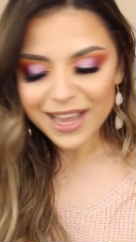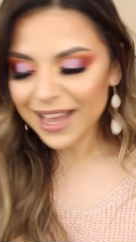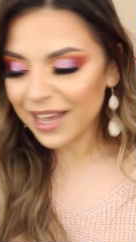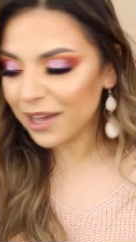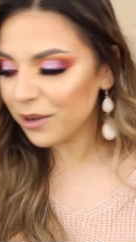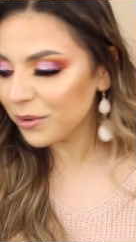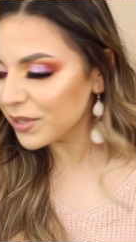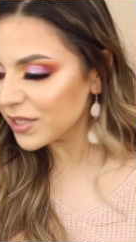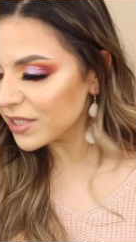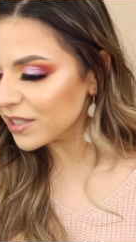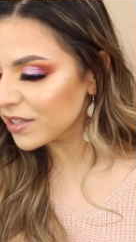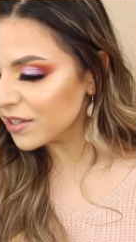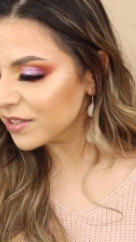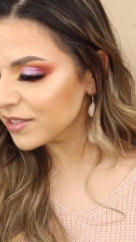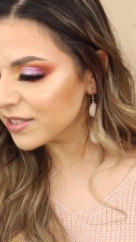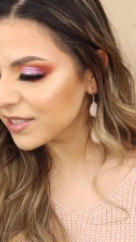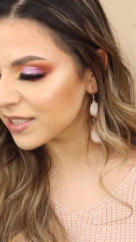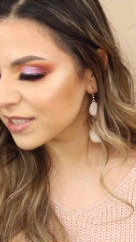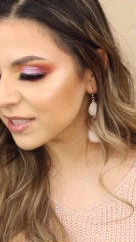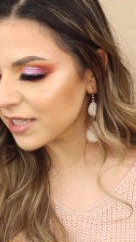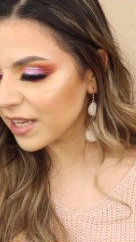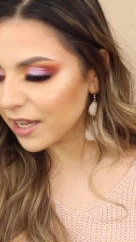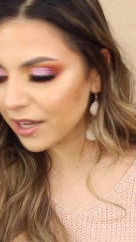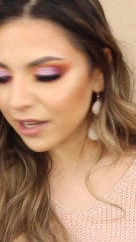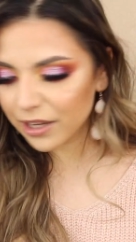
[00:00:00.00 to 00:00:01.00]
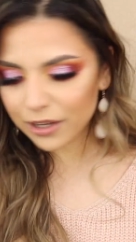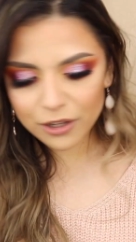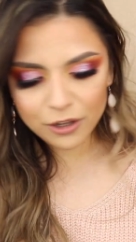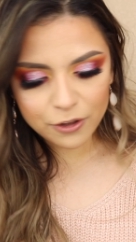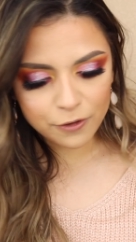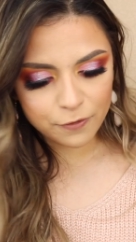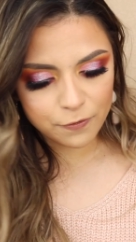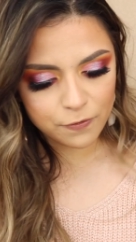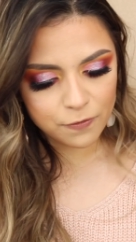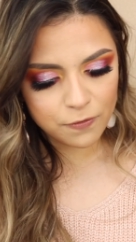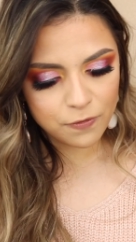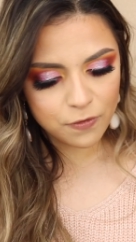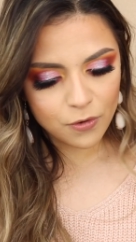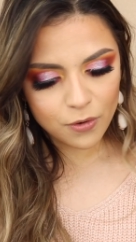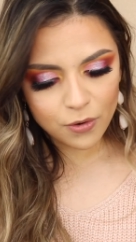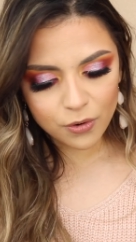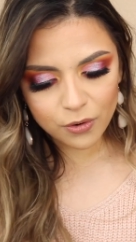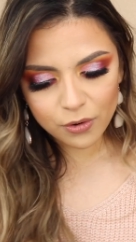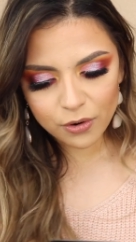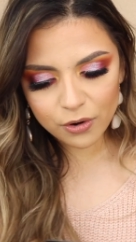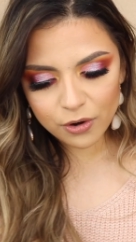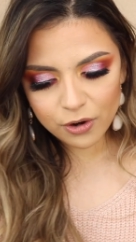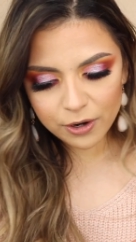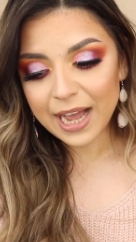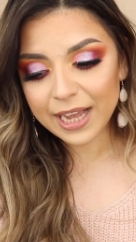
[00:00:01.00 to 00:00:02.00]
It was on sale
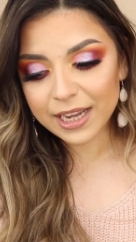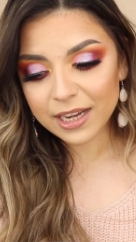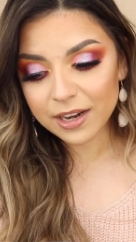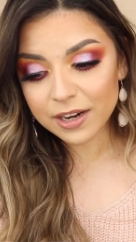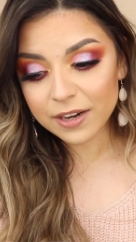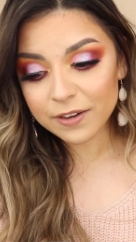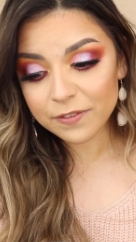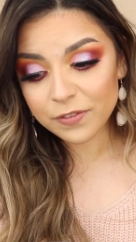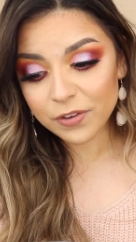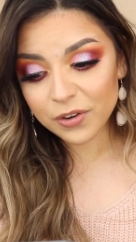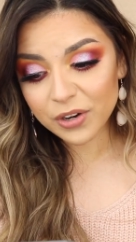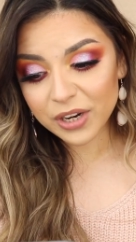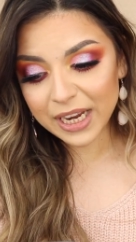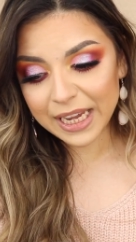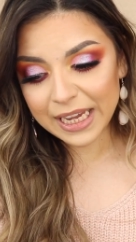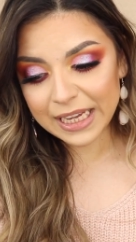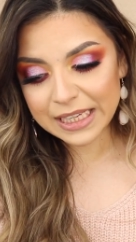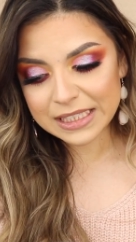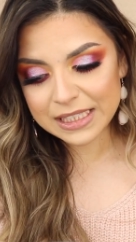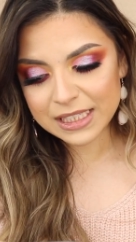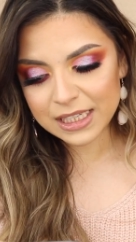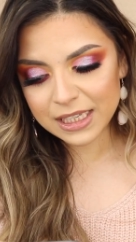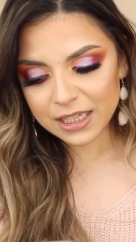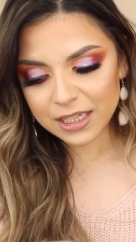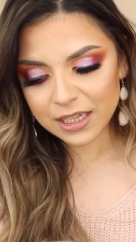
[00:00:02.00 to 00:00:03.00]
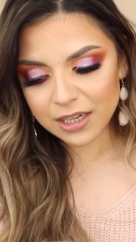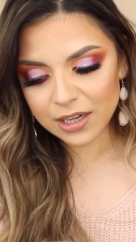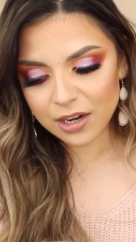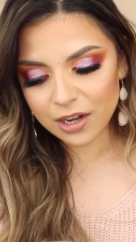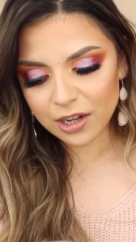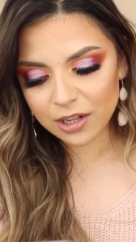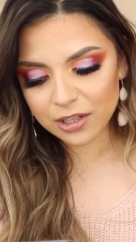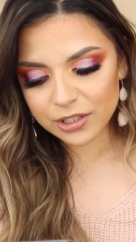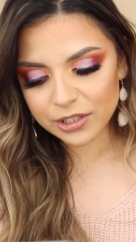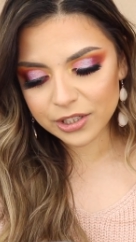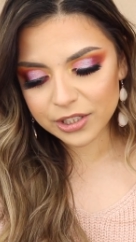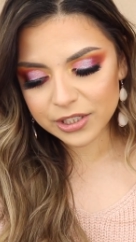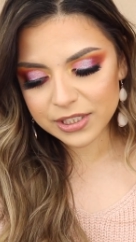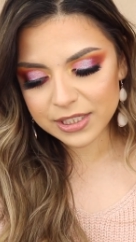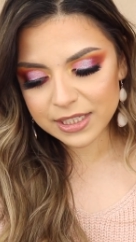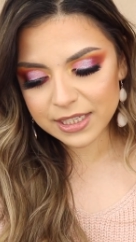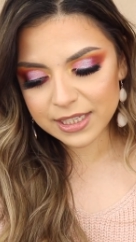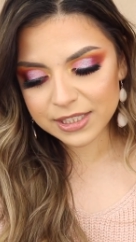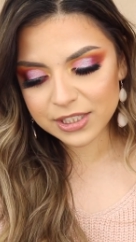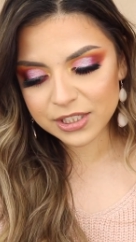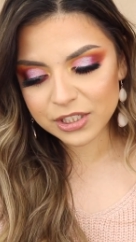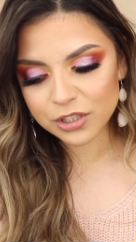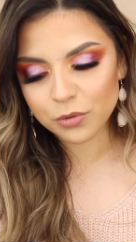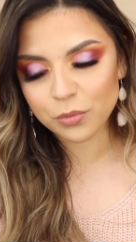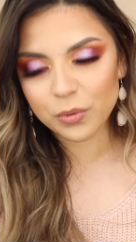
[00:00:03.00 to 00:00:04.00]
for, I got it for $18.
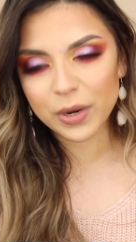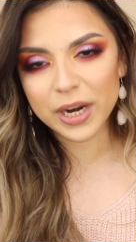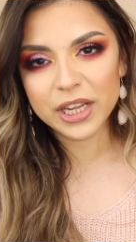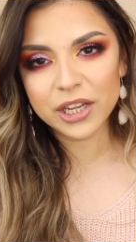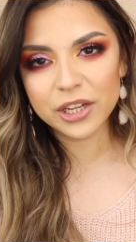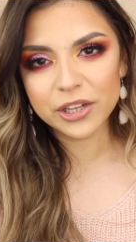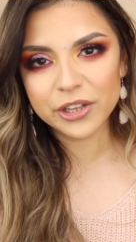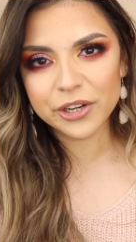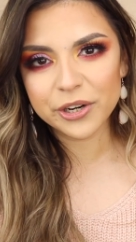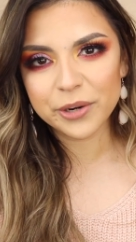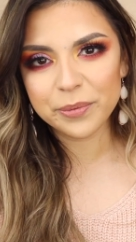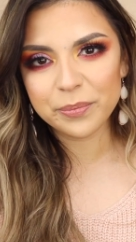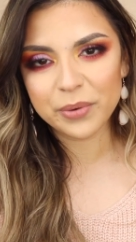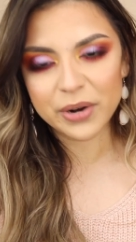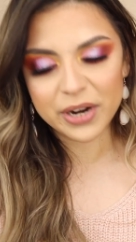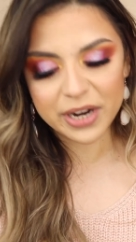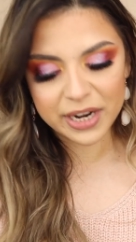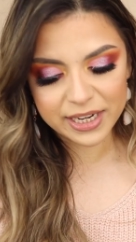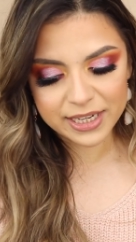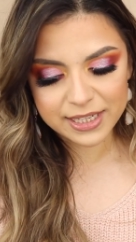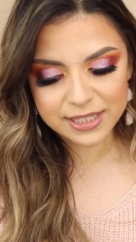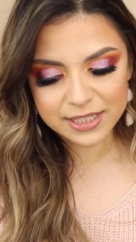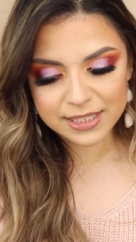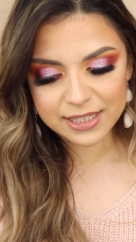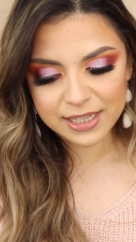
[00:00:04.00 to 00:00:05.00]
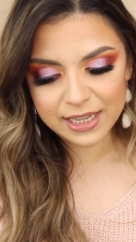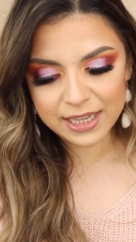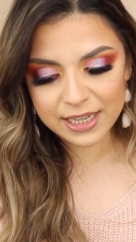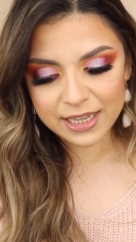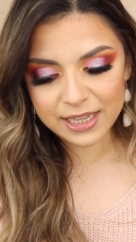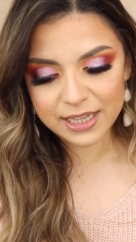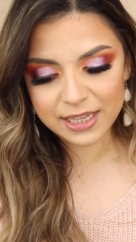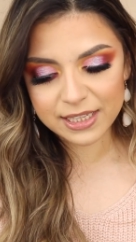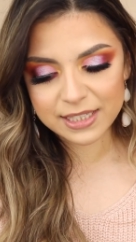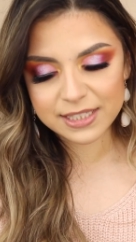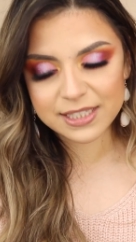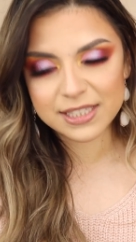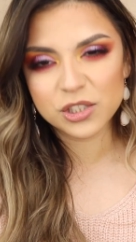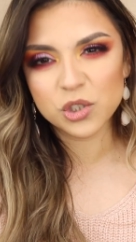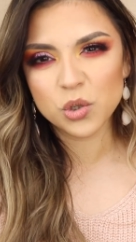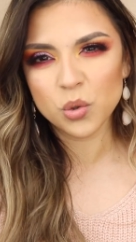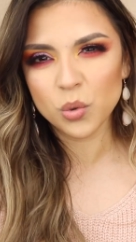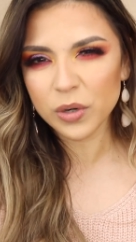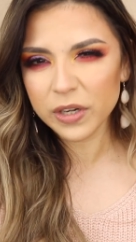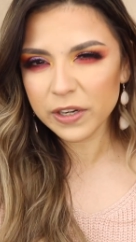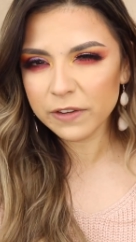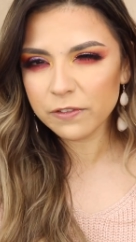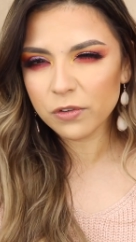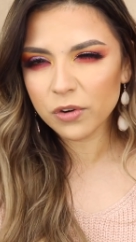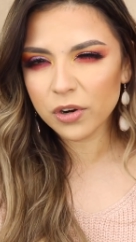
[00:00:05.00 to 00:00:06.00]
Its regular price is
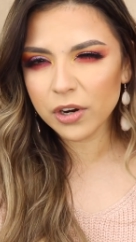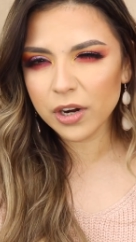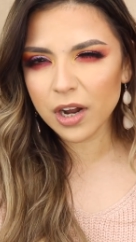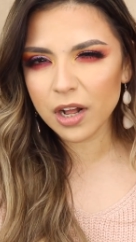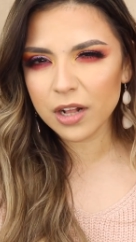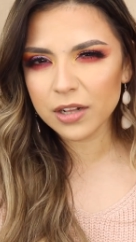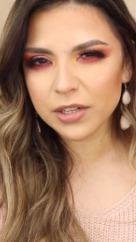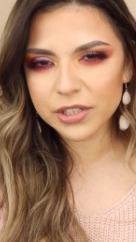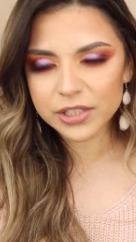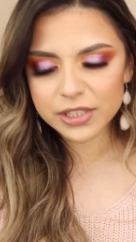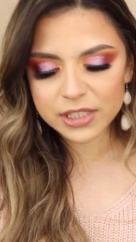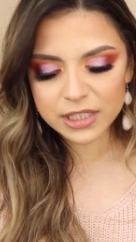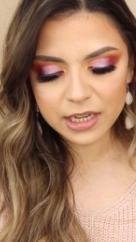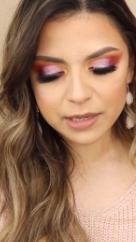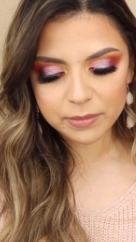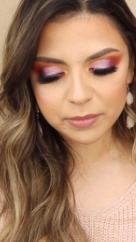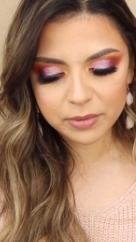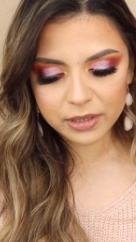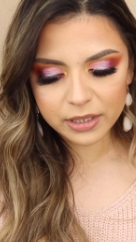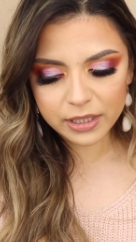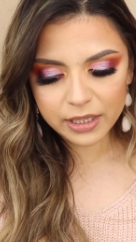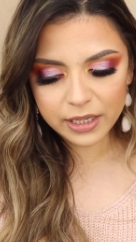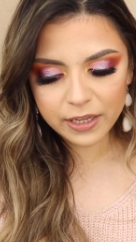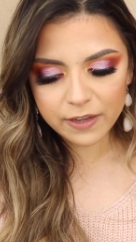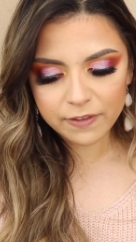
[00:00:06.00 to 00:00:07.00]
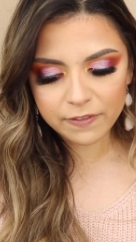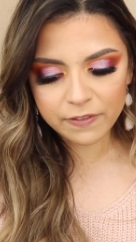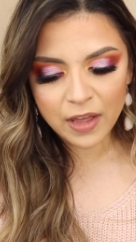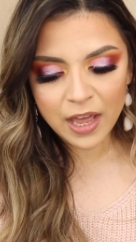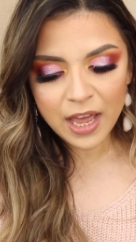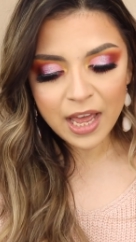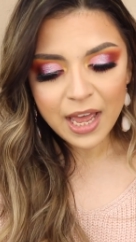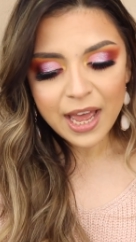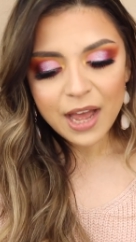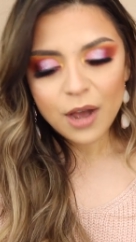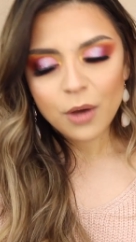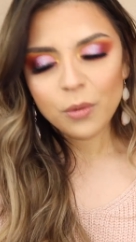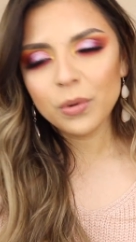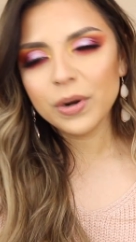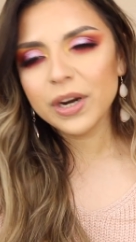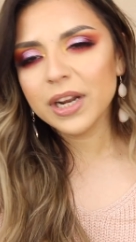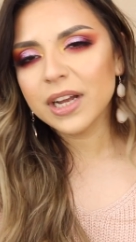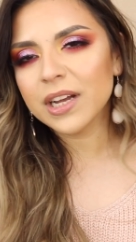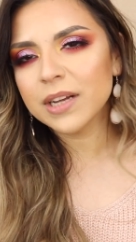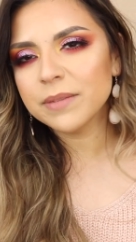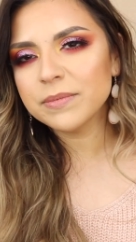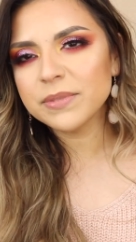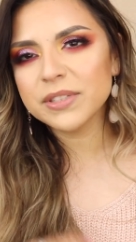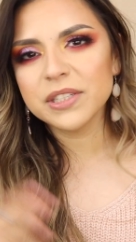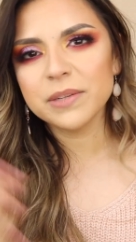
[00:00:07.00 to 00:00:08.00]
$24, I believe. When it
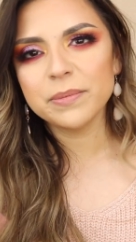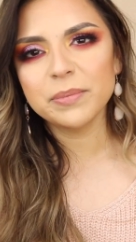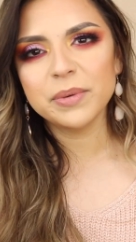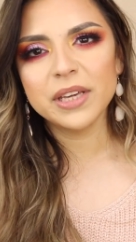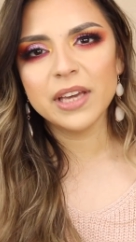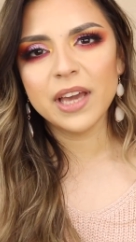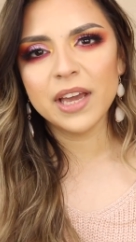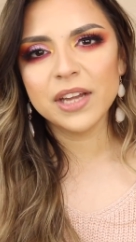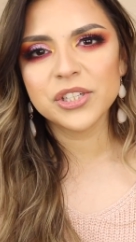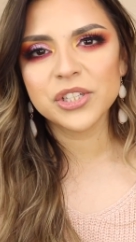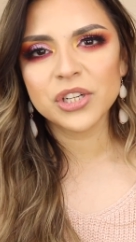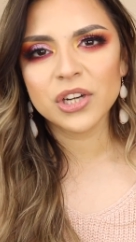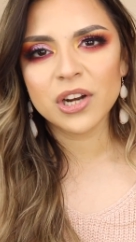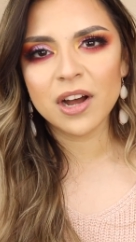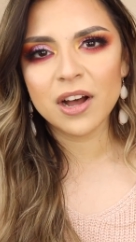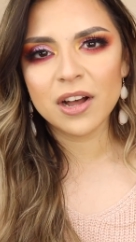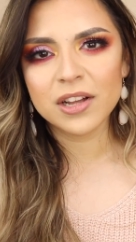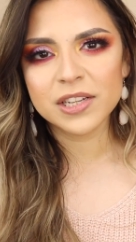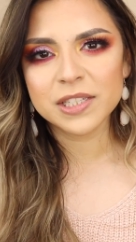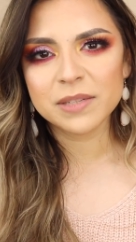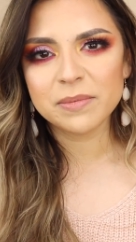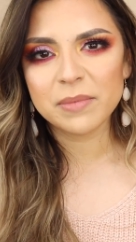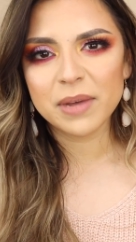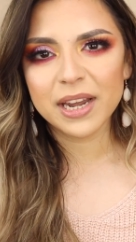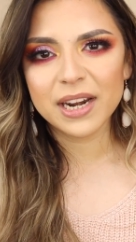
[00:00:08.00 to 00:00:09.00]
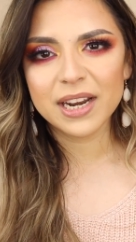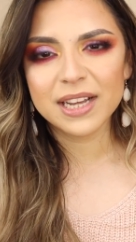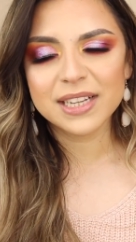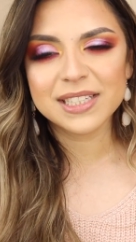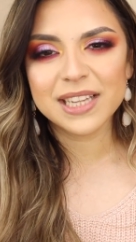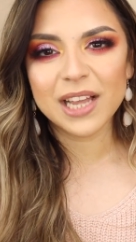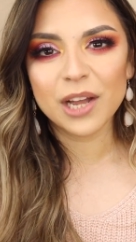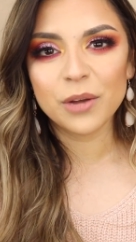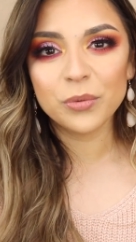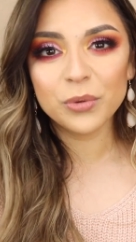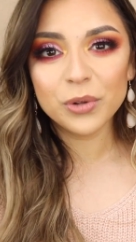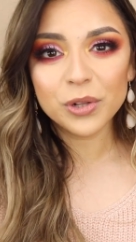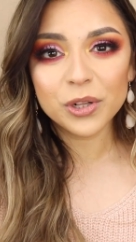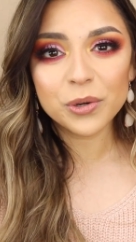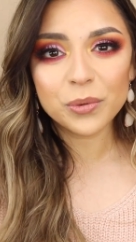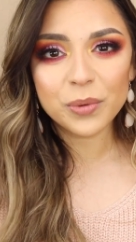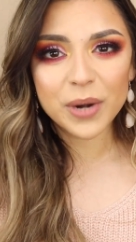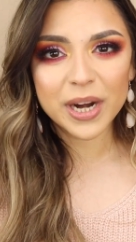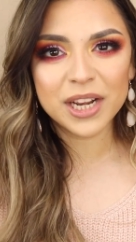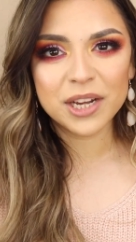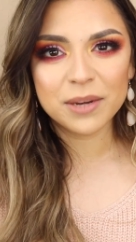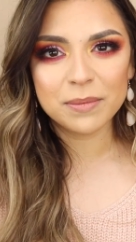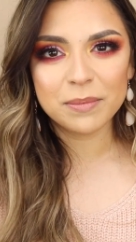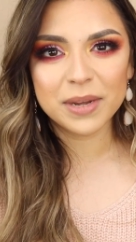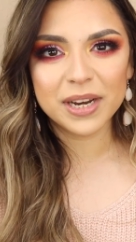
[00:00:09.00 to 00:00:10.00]
comes to BH Cosmetics, I will
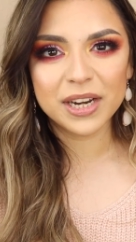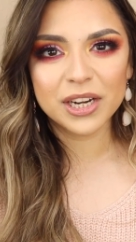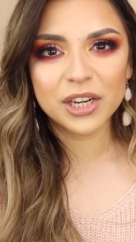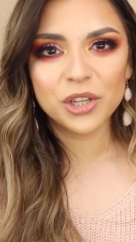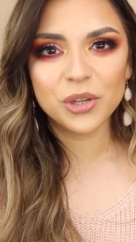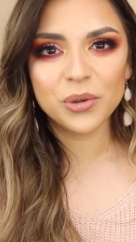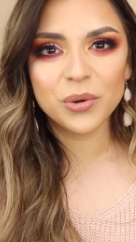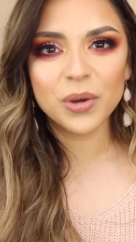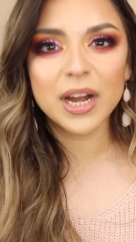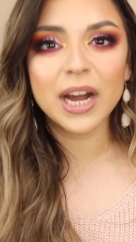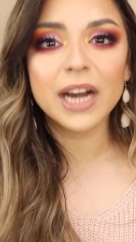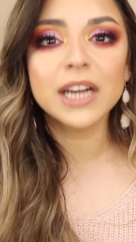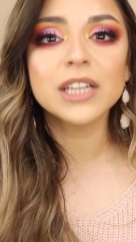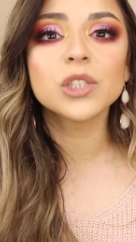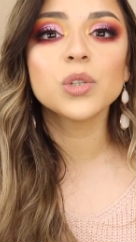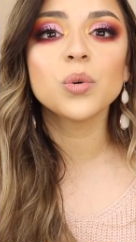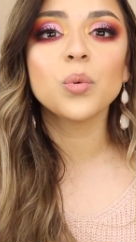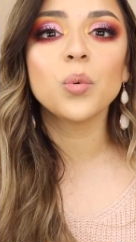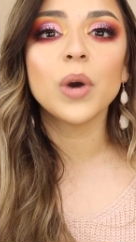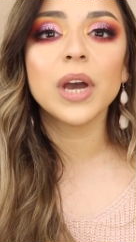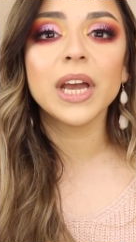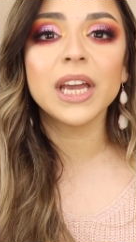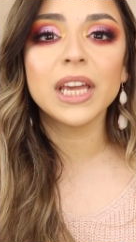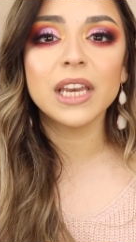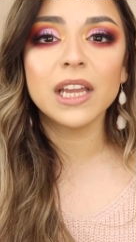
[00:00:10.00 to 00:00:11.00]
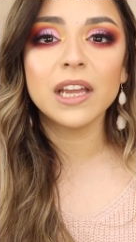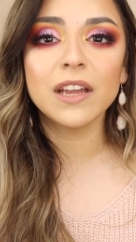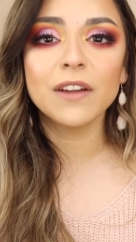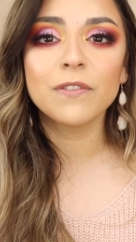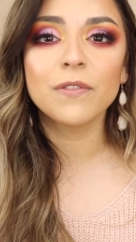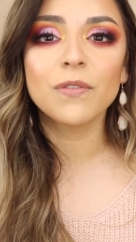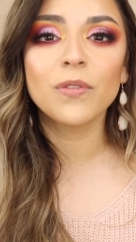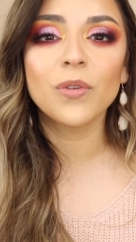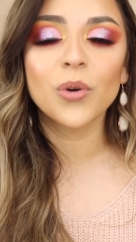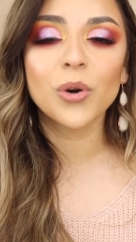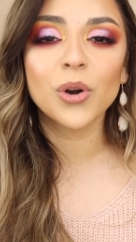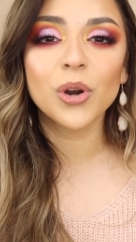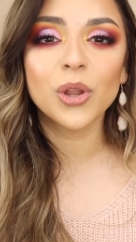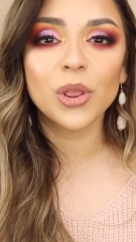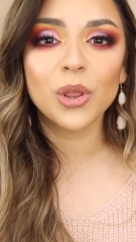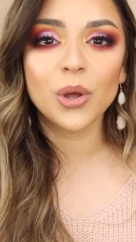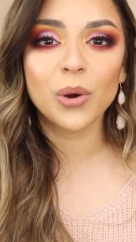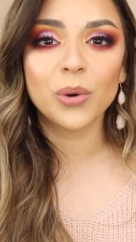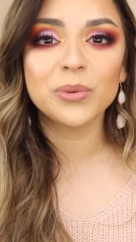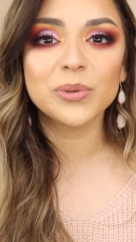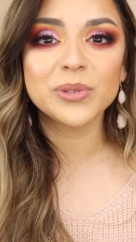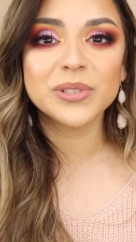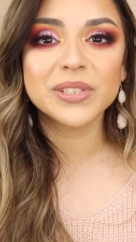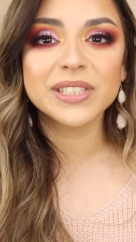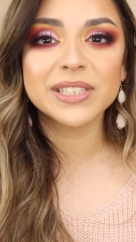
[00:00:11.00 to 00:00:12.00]
recommend you guys wait waiting for
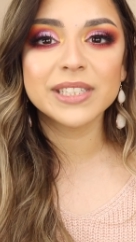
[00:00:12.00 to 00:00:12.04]
those